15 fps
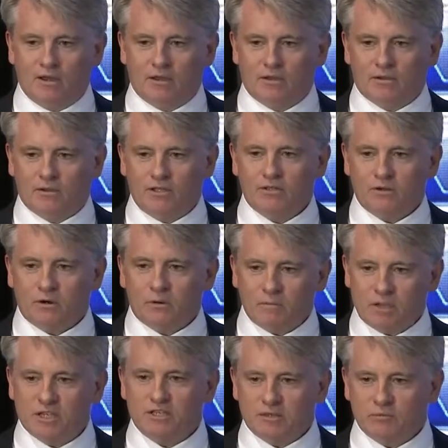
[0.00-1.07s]
These are
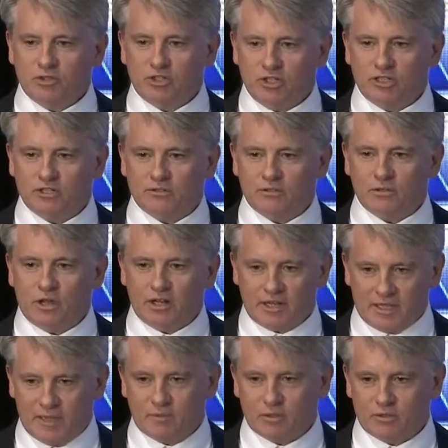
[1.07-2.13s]
amazing machines, a lot of
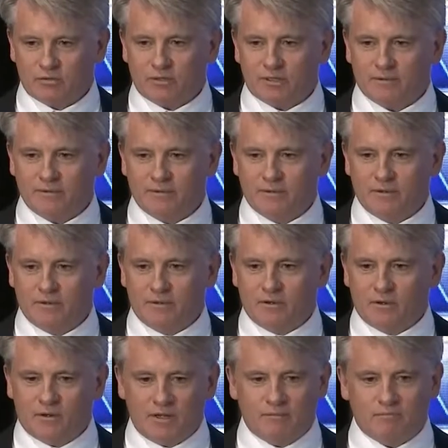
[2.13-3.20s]
chemistry,
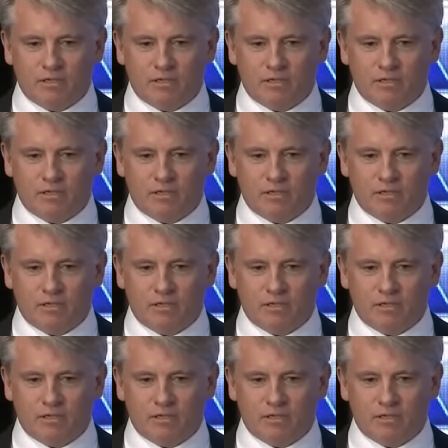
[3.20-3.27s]
right?